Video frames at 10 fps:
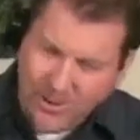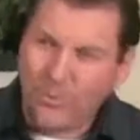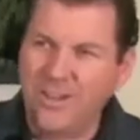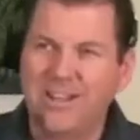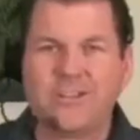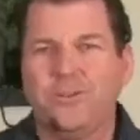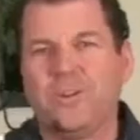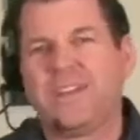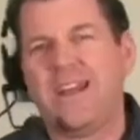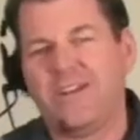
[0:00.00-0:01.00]
Well, like you
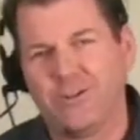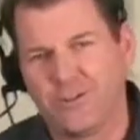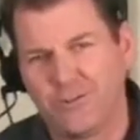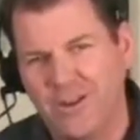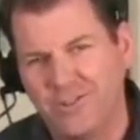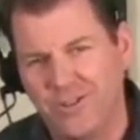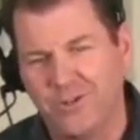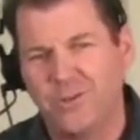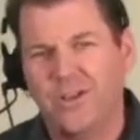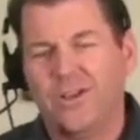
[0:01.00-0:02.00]
really can't hear the grace note.